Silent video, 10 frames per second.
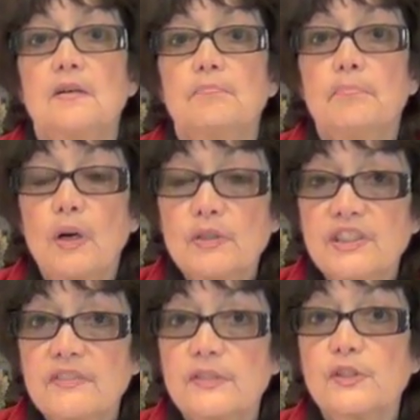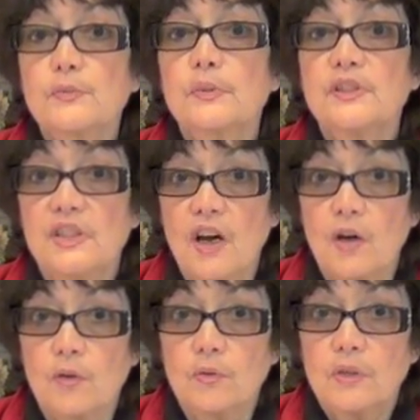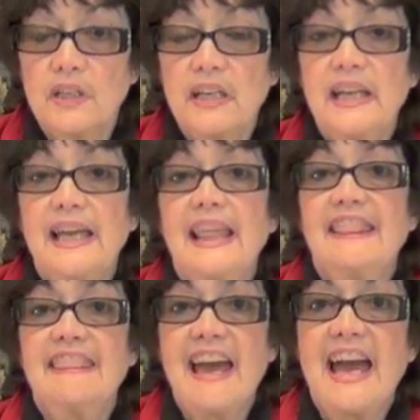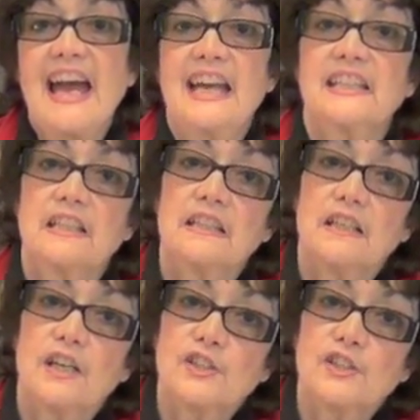Most of us would know that a